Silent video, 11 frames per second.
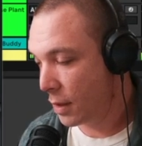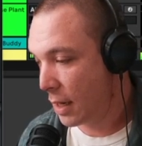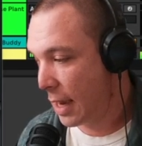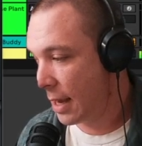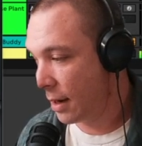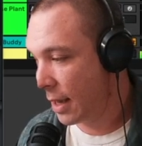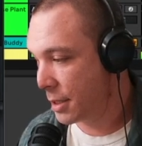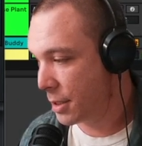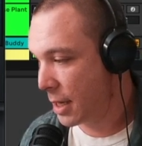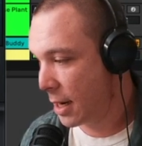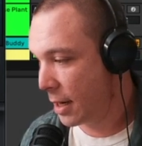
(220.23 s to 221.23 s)

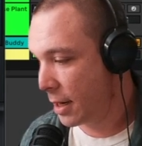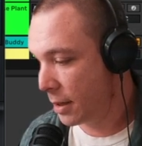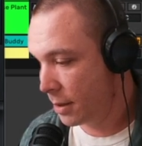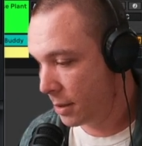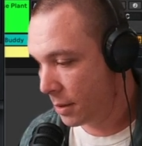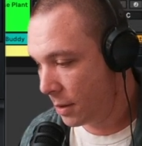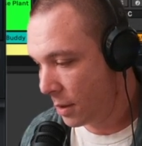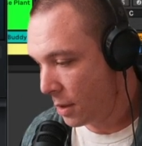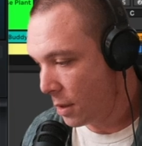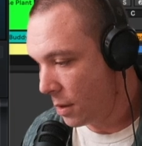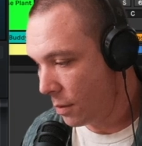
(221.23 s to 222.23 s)
analyzers out of here.
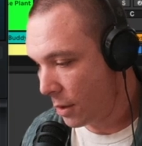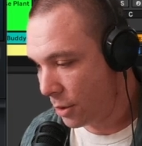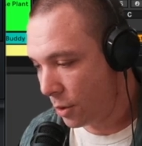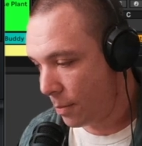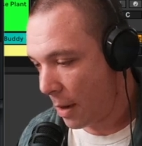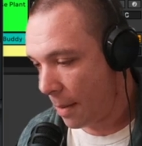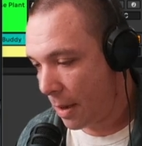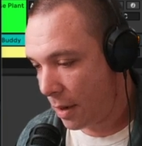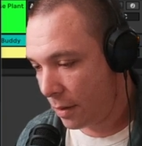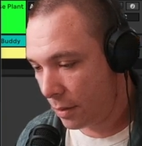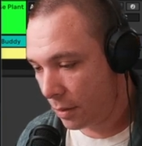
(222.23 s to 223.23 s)
I'm going to do a pop out.